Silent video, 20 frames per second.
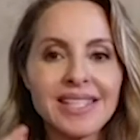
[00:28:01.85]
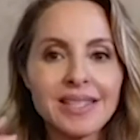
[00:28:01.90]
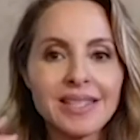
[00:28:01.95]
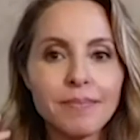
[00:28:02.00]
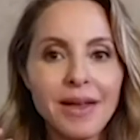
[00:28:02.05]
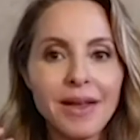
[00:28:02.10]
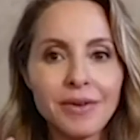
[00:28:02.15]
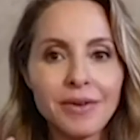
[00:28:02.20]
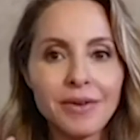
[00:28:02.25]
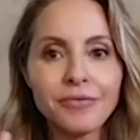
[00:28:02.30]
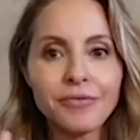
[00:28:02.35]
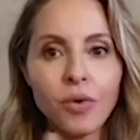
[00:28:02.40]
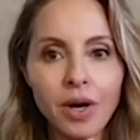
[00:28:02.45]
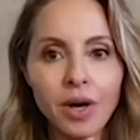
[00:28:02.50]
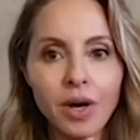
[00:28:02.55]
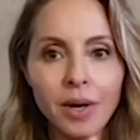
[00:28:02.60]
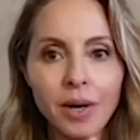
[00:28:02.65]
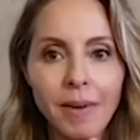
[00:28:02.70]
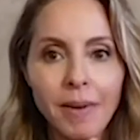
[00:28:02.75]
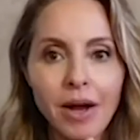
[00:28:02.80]
it's a
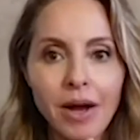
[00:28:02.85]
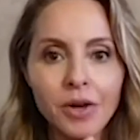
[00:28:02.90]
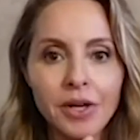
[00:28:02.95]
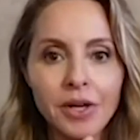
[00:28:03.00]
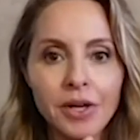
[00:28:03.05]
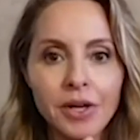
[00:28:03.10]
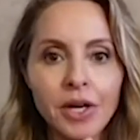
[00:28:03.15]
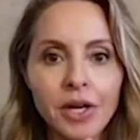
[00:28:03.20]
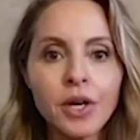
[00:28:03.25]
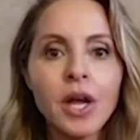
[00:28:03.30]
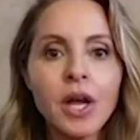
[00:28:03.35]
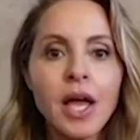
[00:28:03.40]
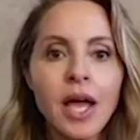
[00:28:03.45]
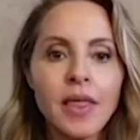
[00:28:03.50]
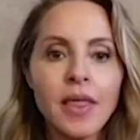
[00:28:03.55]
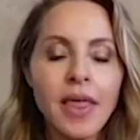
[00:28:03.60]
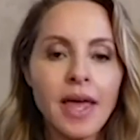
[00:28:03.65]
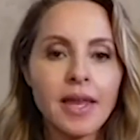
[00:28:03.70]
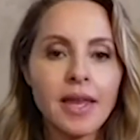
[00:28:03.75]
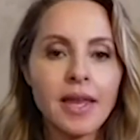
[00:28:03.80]
metaphoric barrier,
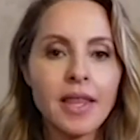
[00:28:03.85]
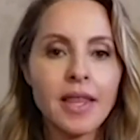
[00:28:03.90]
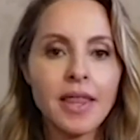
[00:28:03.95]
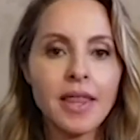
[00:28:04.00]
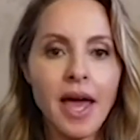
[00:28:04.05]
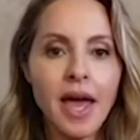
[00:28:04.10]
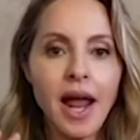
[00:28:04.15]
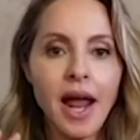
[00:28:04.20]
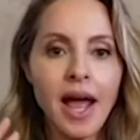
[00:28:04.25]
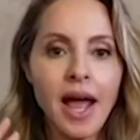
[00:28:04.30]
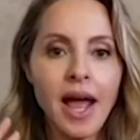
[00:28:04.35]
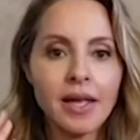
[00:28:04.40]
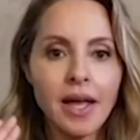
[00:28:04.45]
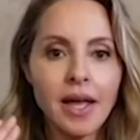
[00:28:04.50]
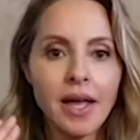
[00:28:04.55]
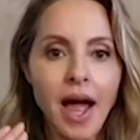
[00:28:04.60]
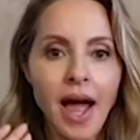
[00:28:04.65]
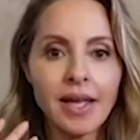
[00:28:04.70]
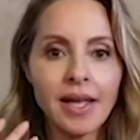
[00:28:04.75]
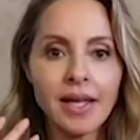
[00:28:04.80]
that
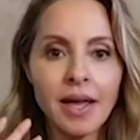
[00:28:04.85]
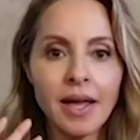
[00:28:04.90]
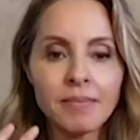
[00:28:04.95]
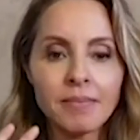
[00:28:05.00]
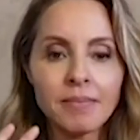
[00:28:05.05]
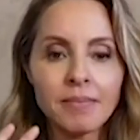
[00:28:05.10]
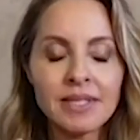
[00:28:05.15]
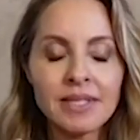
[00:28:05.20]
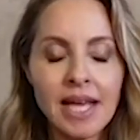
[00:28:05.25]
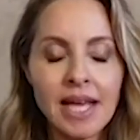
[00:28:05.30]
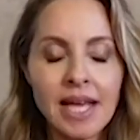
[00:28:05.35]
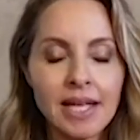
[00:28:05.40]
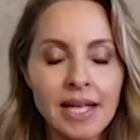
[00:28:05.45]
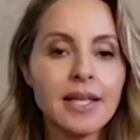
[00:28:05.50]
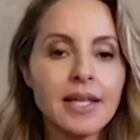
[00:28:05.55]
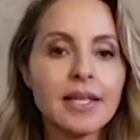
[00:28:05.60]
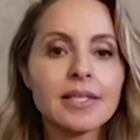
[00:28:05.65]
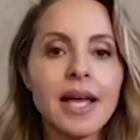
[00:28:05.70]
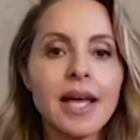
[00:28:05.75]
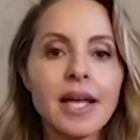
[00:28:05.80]
I am setting the
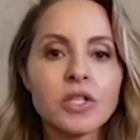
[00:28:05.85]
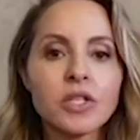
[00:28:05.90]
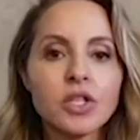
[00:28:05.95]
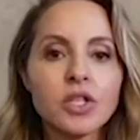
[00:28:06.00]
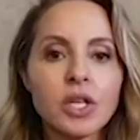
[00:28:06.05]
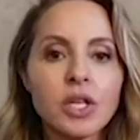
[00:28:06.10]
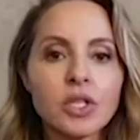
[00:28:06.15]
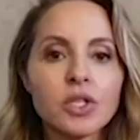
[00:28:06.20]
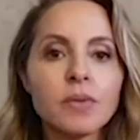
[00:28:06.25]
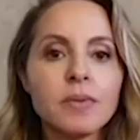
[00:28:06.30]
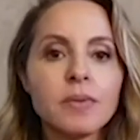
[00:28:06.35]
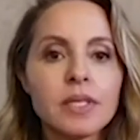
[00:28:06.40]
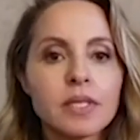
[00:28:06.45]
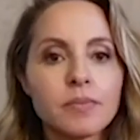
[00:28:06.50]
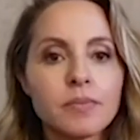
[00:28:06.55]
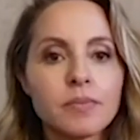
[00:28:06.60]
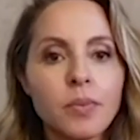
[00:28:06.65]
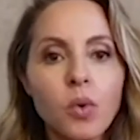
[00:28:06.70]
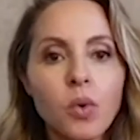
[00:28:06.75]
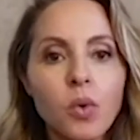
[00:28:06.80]
intention to be
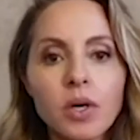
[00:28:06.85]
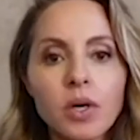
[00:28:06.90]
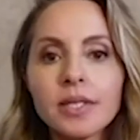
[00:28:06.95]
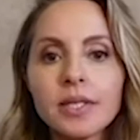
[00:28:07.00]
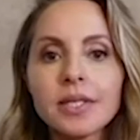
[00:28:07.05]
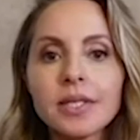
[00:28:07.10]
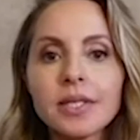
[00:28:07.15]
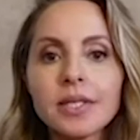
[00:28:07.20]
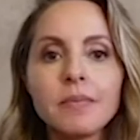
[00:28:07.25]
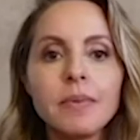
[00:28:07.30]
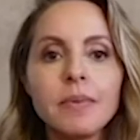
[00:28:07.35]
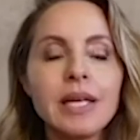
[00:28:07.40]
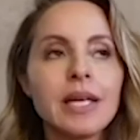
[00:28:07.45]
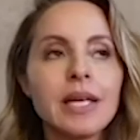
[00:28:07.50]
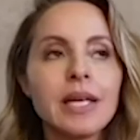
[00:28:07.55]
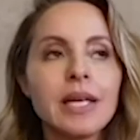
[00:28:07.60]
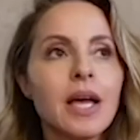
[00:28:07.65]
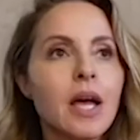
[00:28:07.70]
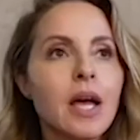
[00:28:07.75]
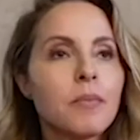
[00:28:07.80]
supported, to
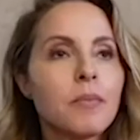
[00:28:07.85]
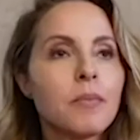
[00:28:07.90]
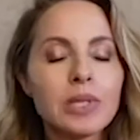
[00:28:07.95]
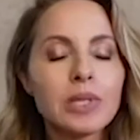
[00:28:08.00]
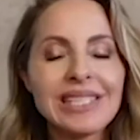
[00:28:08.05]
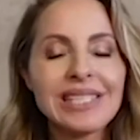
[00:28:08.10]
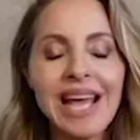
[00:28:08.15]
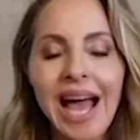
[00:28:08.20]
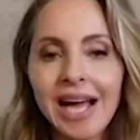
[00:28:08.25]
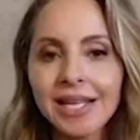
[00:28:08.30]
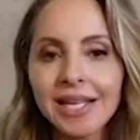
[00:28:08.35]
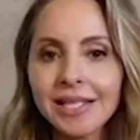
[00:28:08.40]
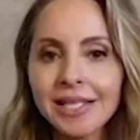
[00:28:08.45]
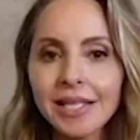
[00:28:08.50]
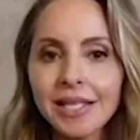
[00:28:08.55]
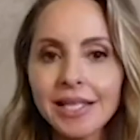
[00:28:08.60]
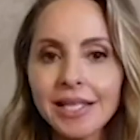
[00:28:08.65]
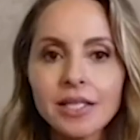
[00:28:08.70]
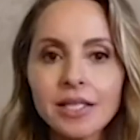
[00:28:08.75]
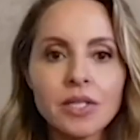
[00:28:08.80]
be
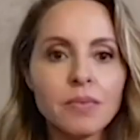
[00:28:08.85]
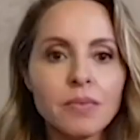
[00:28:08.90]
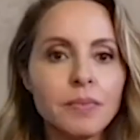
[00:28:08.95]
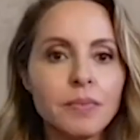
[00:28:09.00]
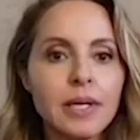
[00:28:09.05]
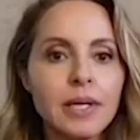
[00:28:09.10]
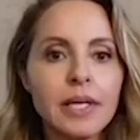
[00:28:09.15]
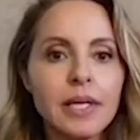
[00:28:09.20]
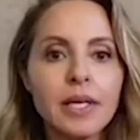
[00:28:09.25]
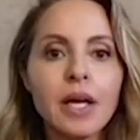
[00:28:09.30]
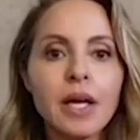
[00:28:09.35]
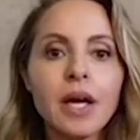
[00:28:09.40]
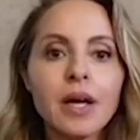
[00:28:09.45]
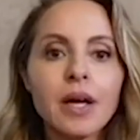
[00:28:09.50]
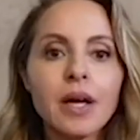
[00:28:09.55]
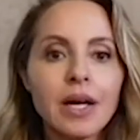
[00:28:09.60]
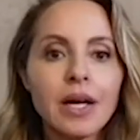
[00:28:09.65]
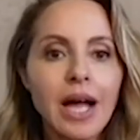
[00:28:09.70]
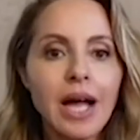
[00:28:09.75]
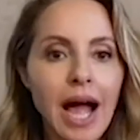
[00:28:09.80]
protected, to be
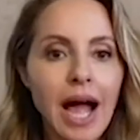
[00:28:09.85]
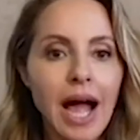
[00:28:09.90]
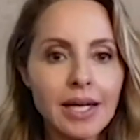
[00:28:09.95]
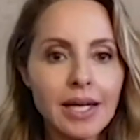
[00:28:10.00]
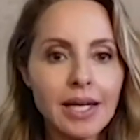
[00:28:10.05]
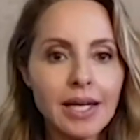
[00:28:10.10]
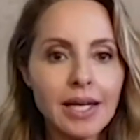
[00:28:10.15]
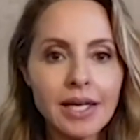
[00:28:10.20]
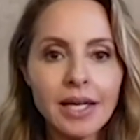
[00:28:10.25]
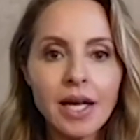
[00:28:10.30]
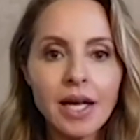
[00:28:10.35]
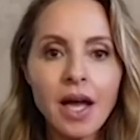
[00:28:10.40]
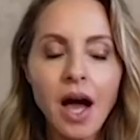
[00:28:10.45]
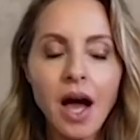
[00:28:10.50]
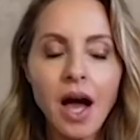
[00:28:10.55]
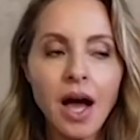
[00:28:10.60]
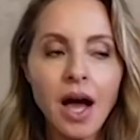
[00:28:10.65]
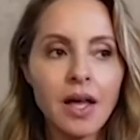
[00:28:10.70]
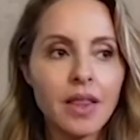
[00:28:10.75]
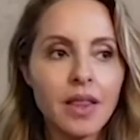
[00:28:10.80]
guided.
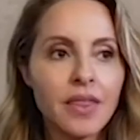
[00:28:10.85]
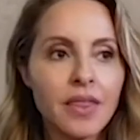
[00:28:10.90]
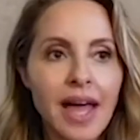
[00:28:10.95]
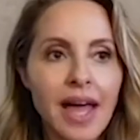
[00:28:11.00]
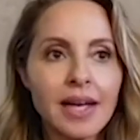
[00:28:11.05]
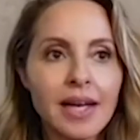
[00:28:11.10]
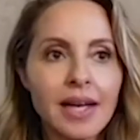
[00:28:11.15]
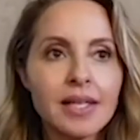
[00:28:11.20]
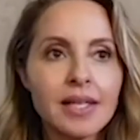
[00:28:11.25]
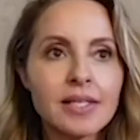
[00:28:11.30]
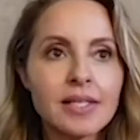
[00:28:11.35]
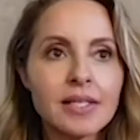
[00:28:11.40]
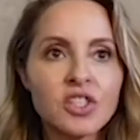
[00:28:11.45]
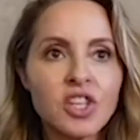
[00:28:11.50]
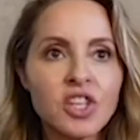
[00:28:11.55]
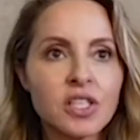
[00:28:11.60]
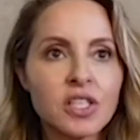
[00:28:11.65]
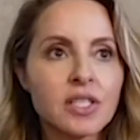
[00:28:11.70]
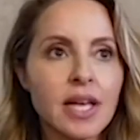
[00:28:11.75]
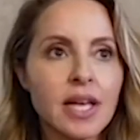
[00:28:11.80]
That is
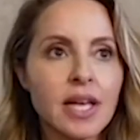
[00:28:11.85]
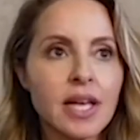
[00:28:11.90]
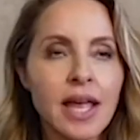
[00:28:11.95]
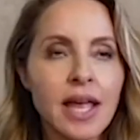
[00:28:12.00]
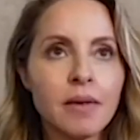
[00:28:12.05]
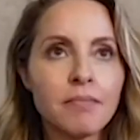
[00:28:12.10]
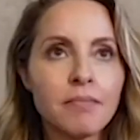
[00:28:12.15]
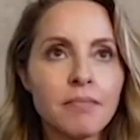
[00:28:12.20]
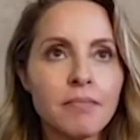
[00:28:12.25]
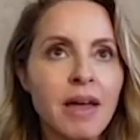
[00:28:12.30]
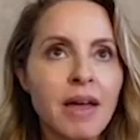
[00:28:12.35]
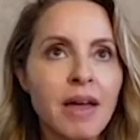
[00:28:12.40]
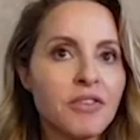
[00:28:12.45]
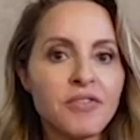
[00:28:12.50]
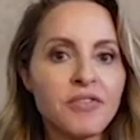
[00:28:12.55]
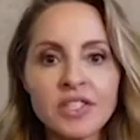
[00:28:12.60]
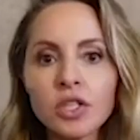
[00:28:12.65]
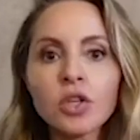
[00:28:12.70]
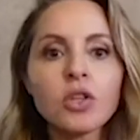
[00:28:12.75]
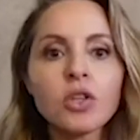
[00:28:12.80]
just a
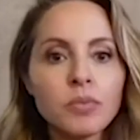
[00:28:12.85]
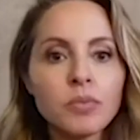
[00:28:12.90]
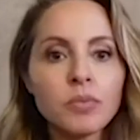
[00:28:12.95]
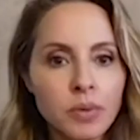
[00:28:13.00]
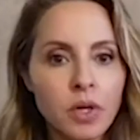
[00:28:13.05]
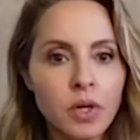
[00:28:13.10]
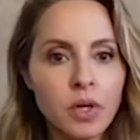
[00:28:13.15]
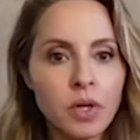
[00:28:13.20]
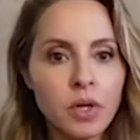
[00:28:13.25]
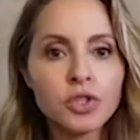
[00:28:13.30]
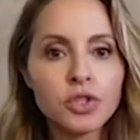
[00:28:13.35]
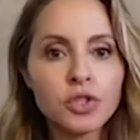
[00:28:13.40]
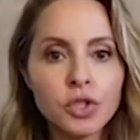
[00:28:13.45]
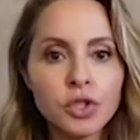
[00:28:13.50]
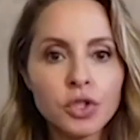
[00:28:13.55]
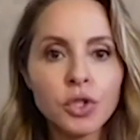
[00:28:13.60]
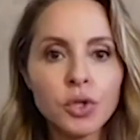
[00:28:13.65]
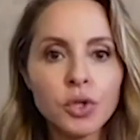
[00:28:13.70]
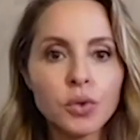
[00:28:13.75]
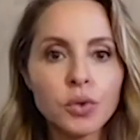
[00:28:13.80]
metaphysical approach
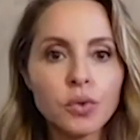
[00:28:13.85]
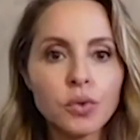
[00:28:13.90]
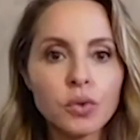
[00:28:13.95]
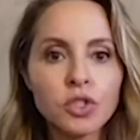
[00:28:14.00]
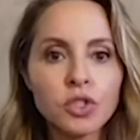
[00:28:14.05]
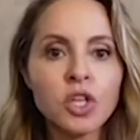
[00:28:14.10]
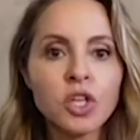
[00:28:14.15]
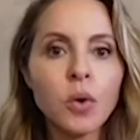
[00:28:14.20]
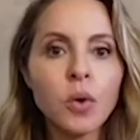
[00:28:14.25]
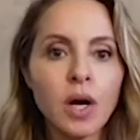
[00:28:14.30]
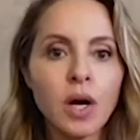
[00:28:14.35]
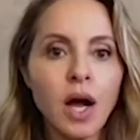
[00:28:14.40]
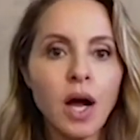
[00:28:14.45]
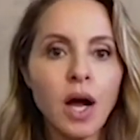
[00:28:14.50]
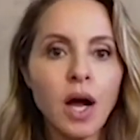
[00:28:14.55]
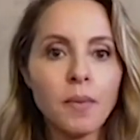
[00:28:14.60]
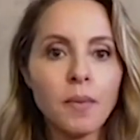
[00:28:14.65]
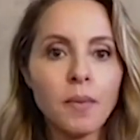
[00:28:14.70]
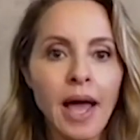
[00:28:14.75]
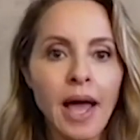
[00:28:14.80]
to showing
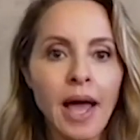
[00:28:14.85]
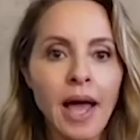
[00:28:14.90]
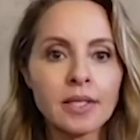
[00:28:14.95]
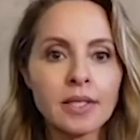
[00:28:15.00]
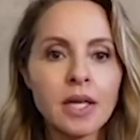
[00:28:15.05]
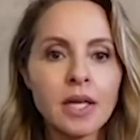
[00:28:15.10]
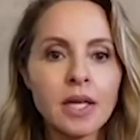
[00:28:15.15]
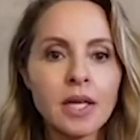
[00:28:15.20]
up and